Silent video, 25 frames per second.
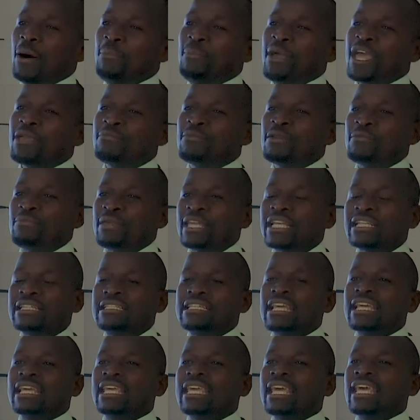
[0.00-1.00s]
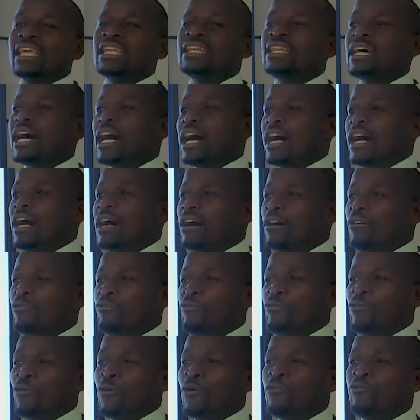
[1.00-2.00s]
maybe being taken
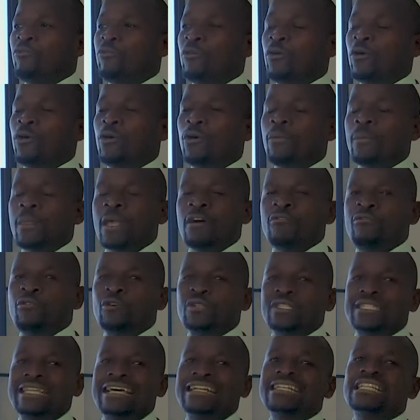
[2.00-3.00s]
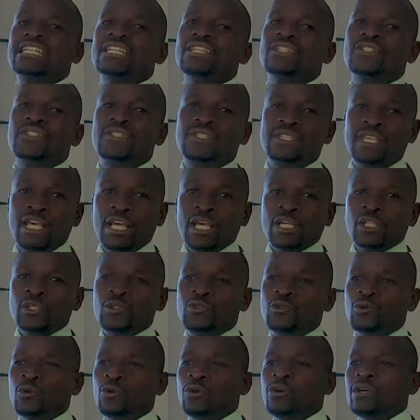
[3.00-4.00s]
for studies
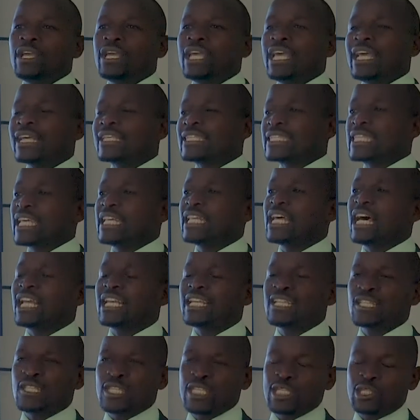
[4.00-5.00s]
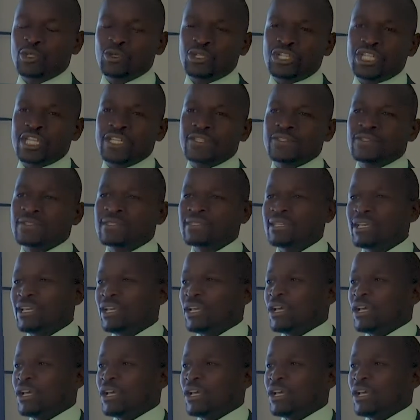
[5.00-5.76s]
to external institutions.